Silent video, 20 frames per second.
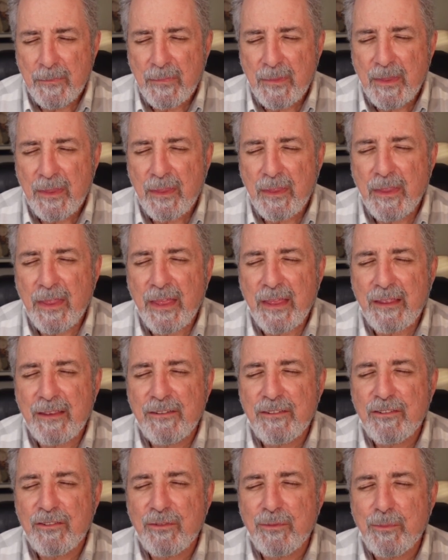
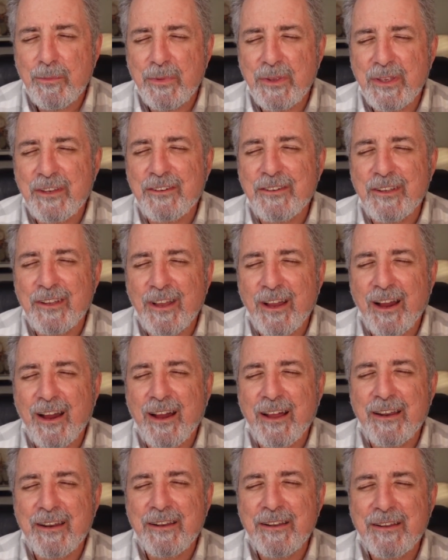Thanks be to
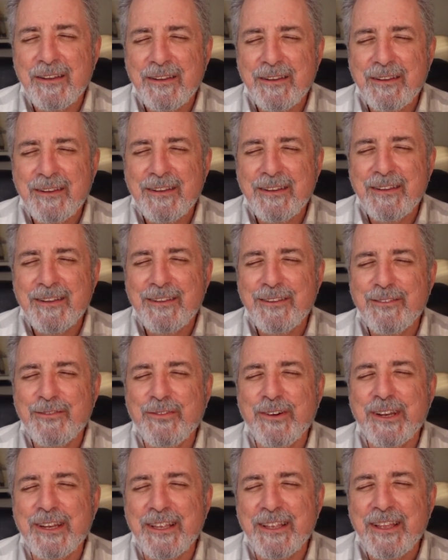God. It's
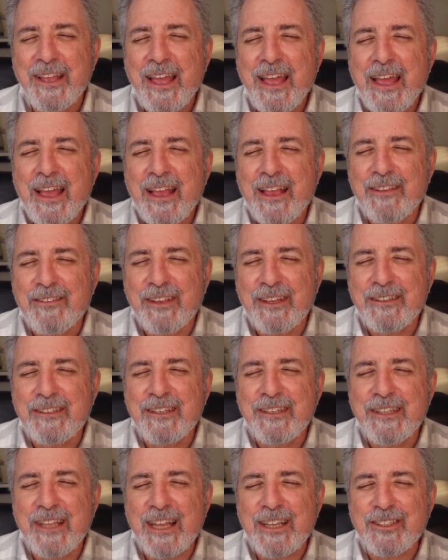funny, as I
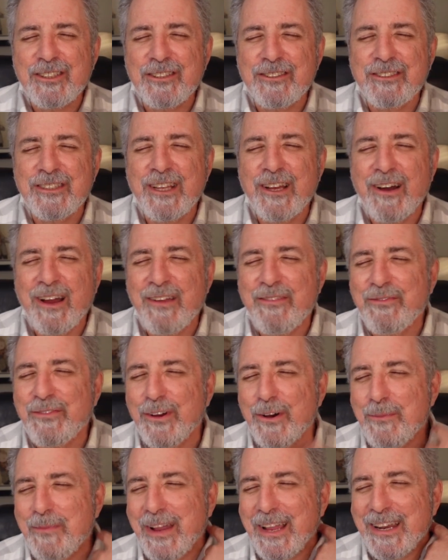did that just now, I
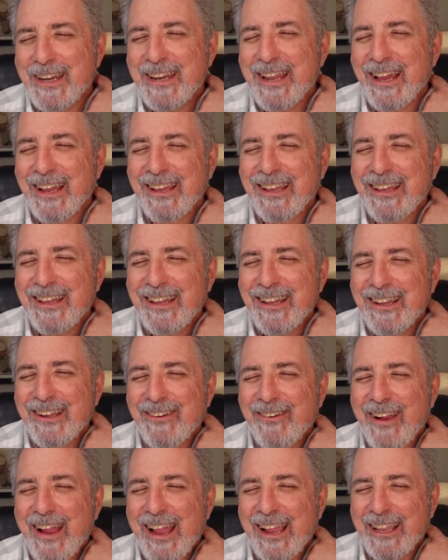felt my neck
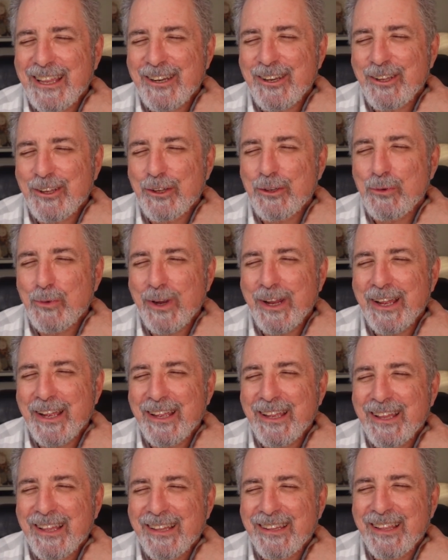crack in a good way,
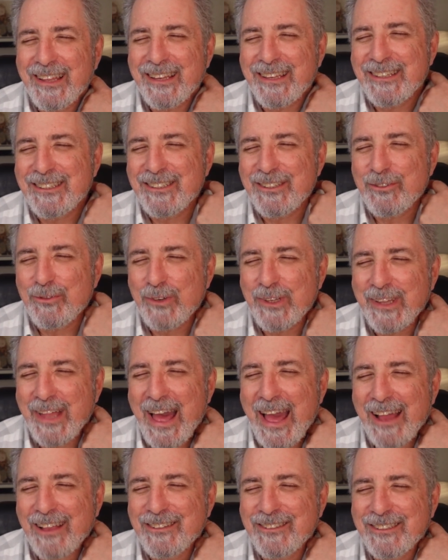like it just
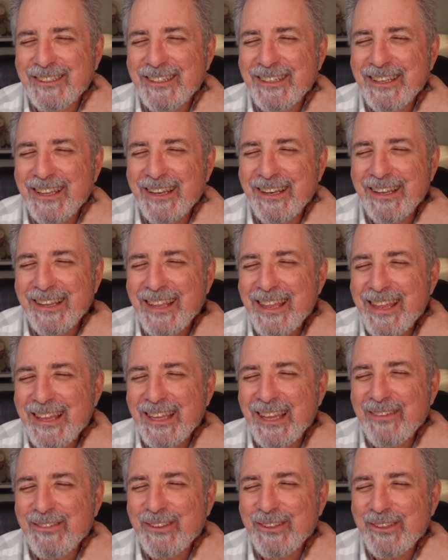relaxed and it
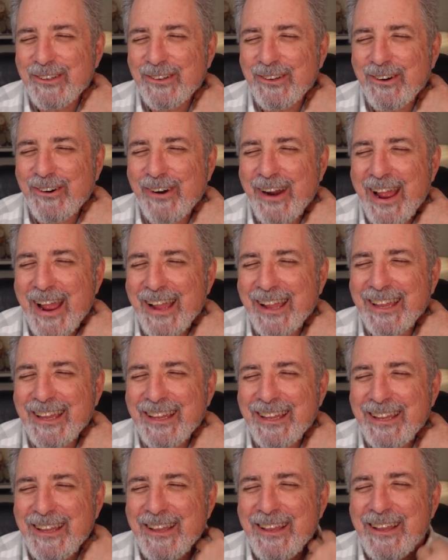gave a little crack.
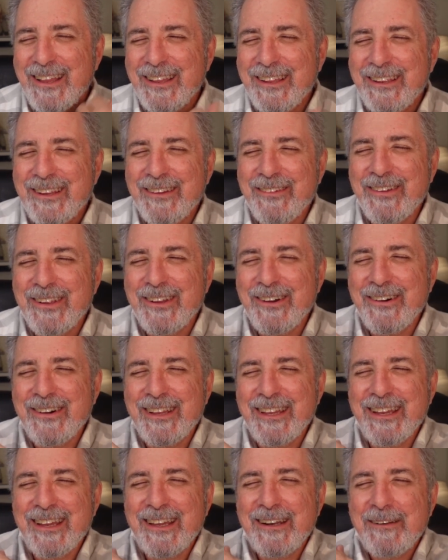Here we go
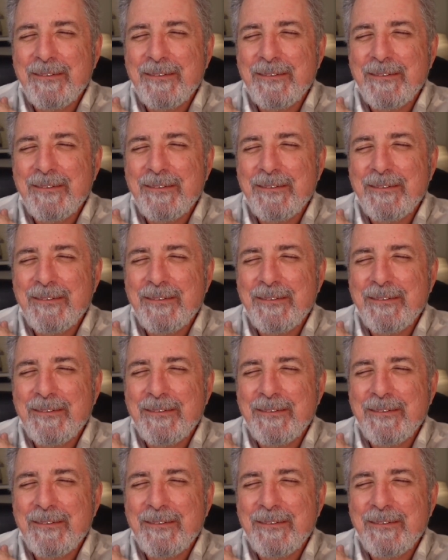again.